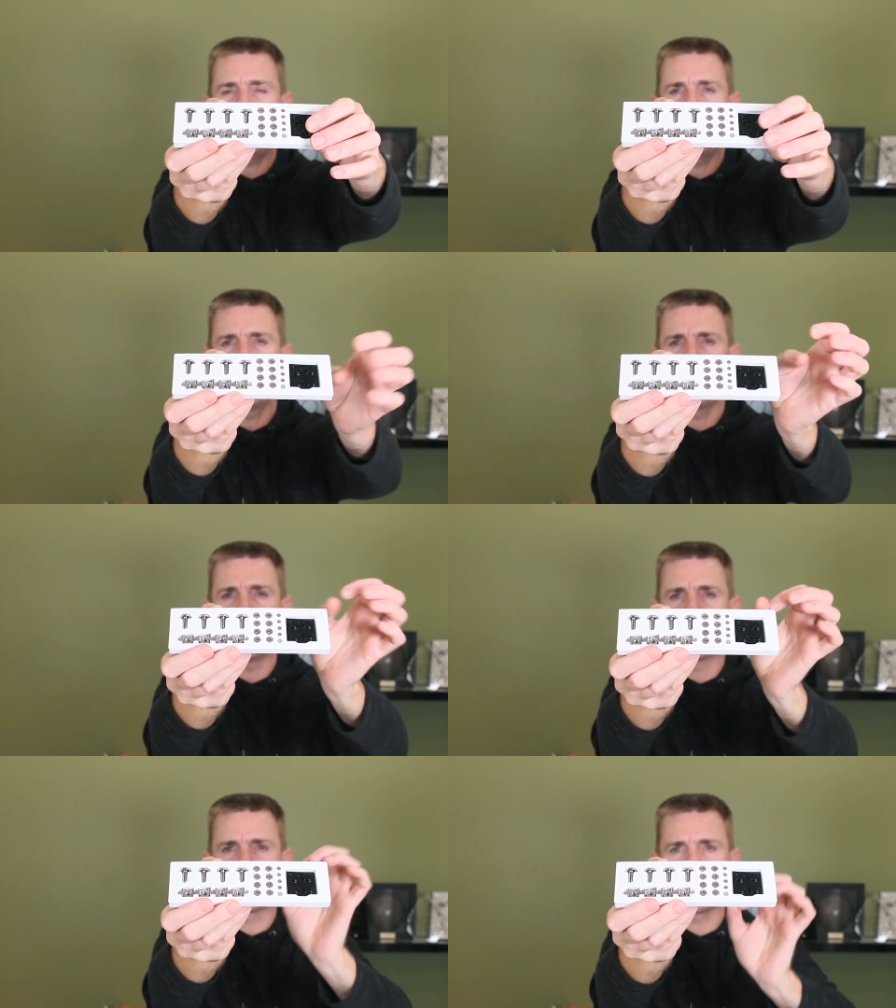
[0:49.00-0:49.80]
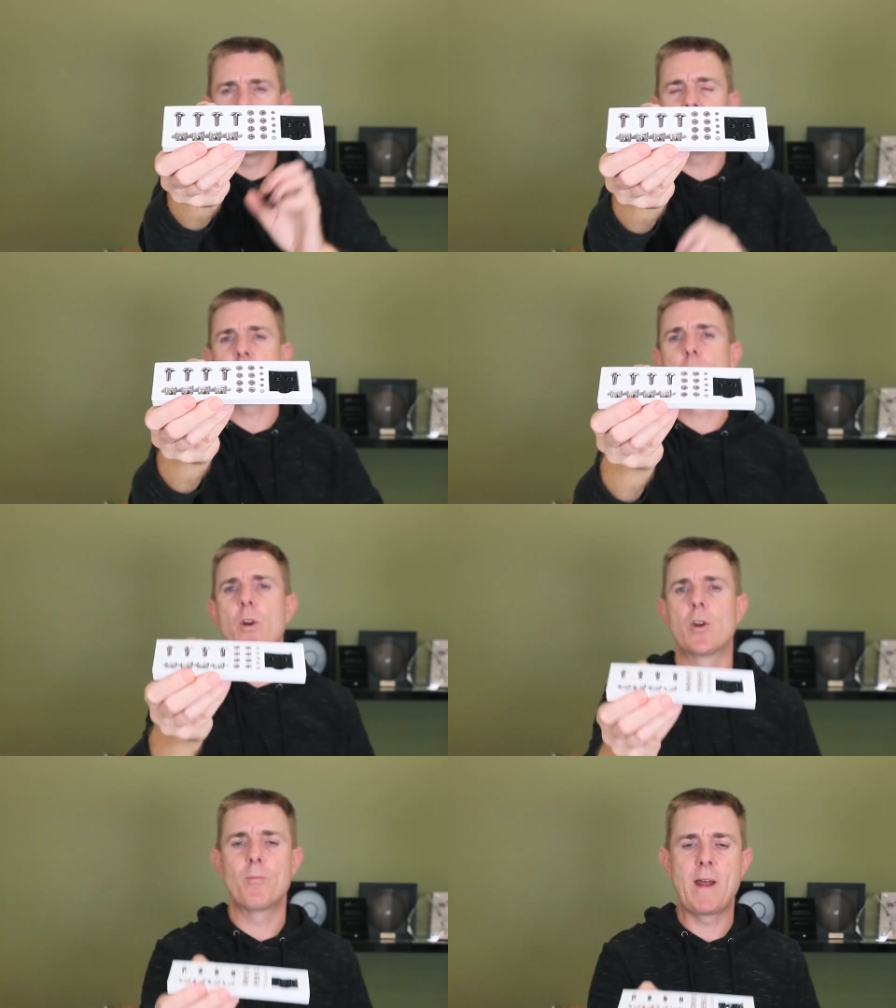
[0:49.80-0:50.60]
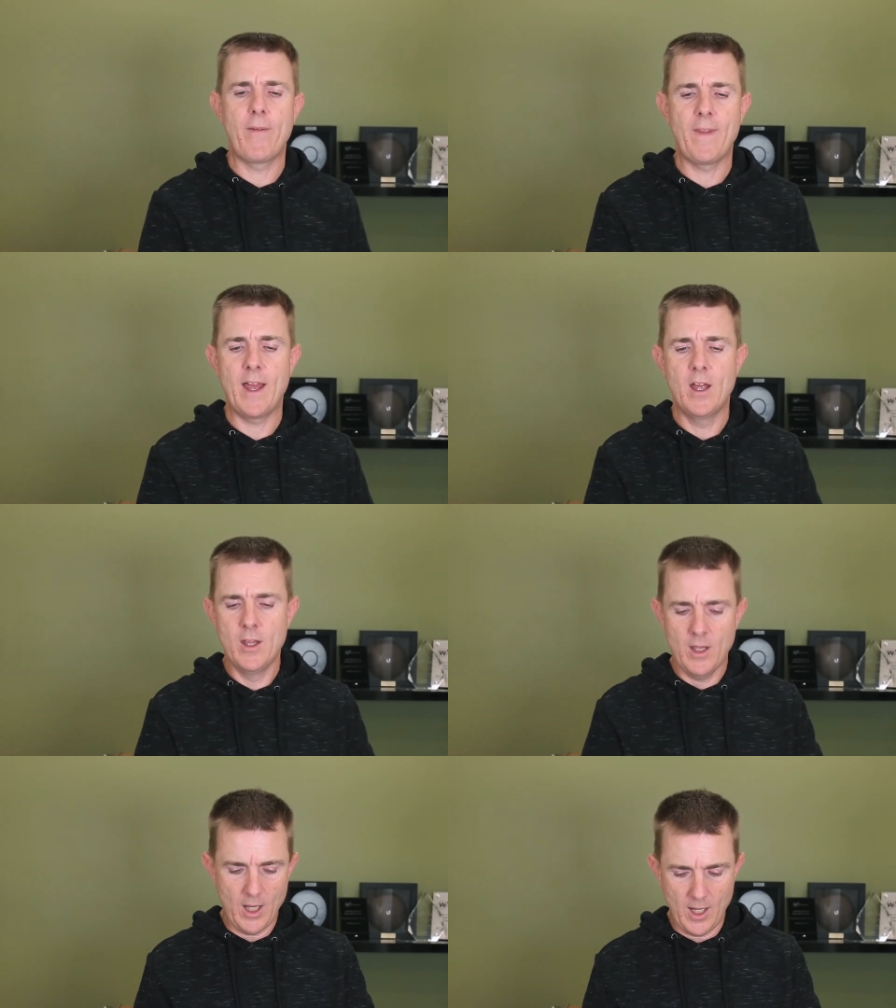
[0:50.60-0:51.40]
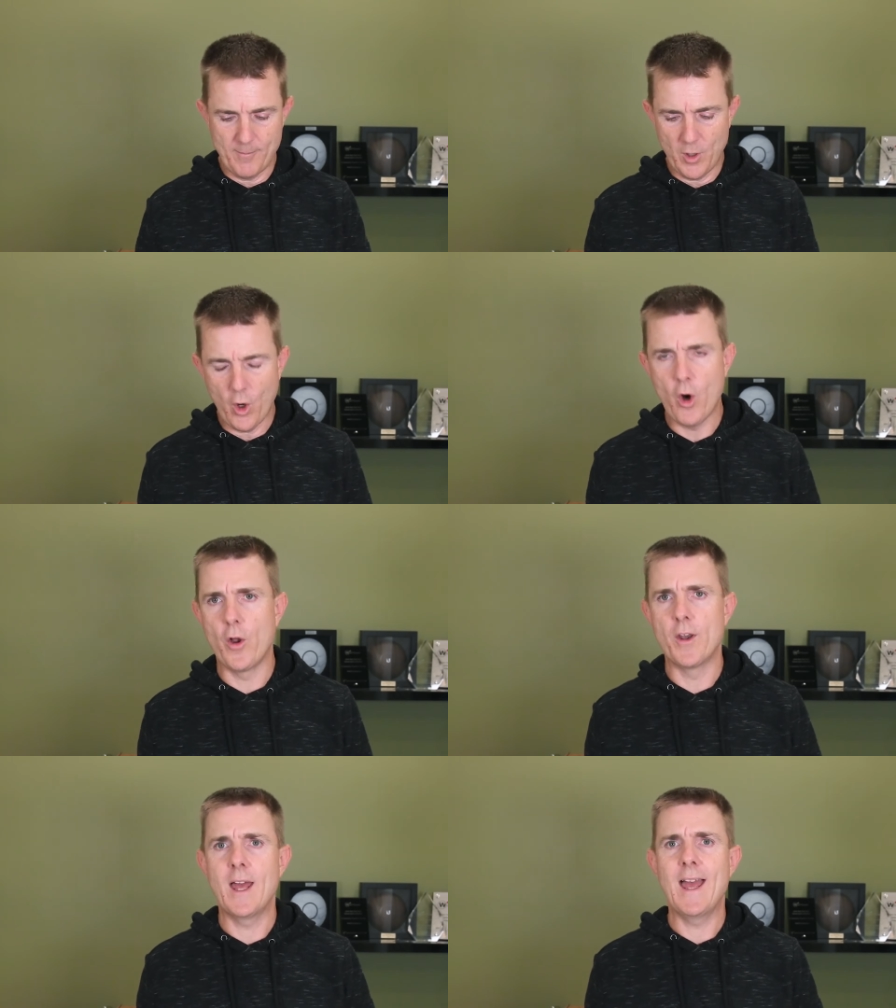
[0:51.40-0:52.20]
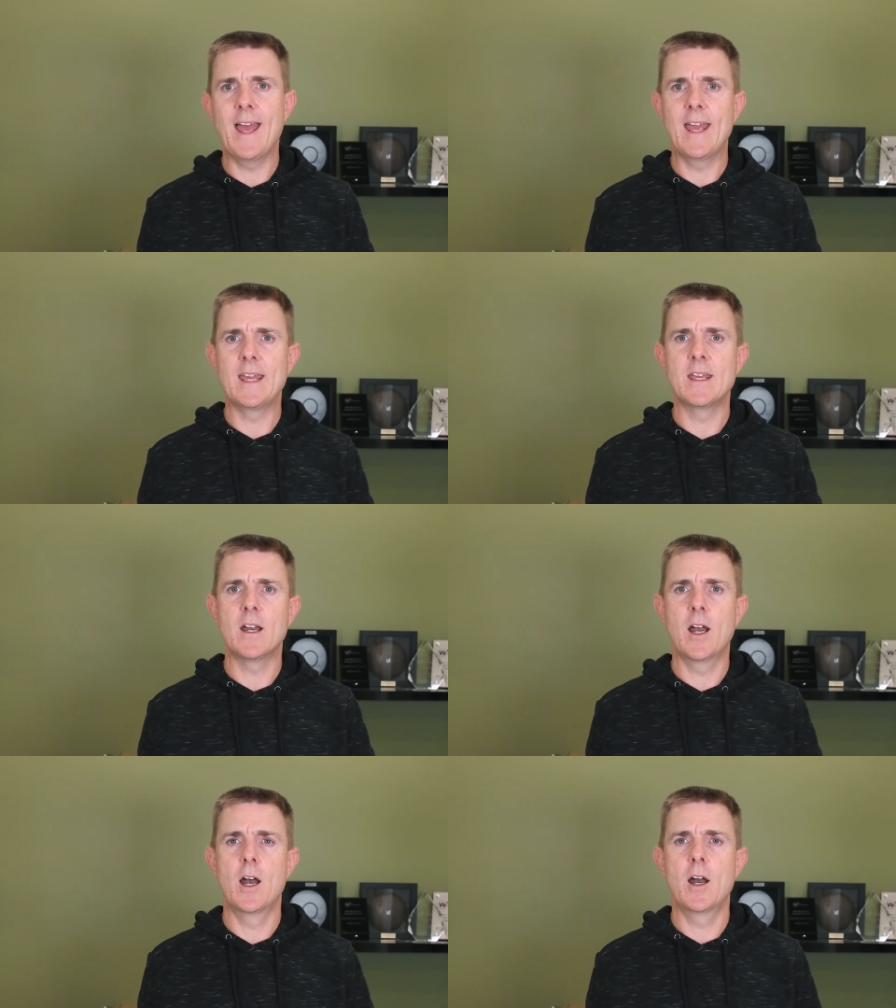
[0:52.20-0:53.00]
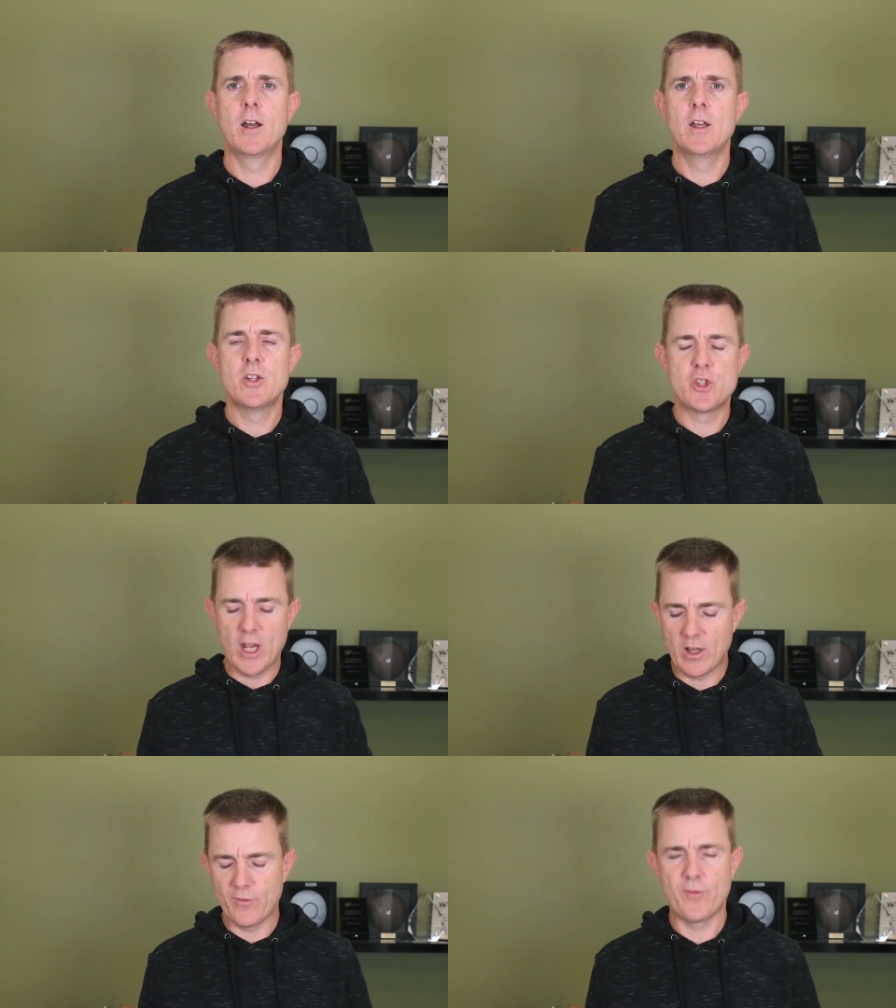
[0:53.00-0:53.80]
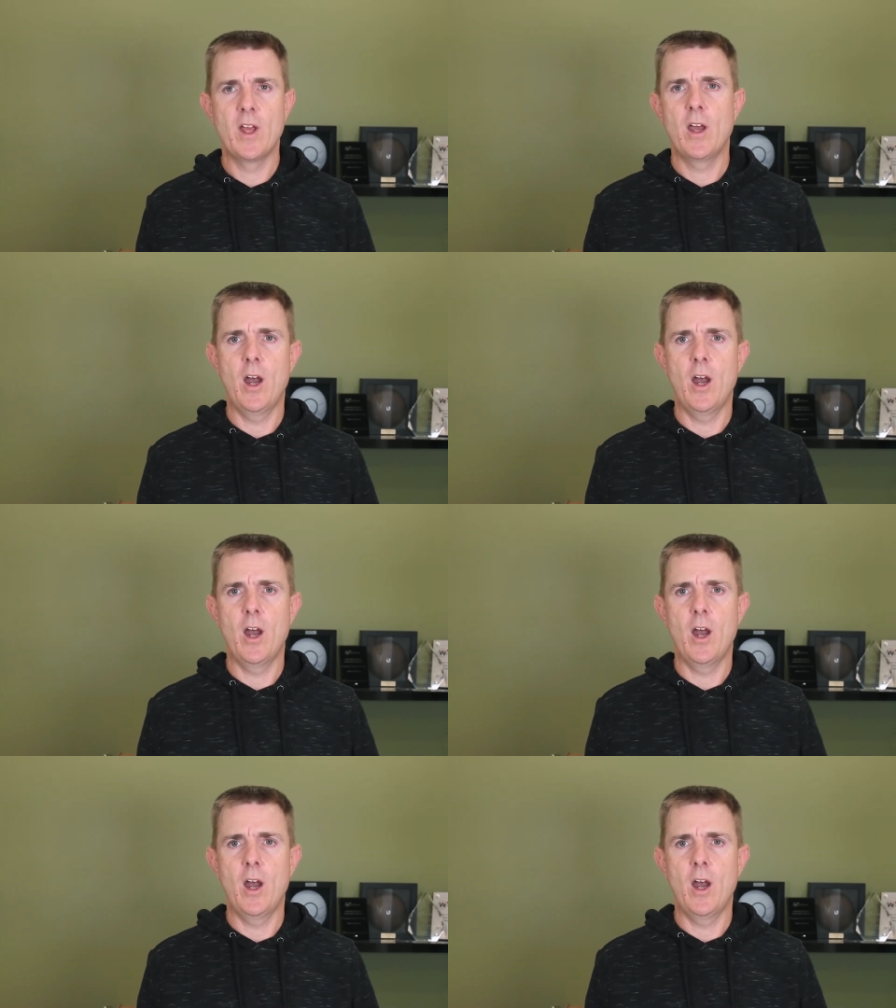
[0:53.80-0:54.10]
here if you decide that you want to mount that on a shelf.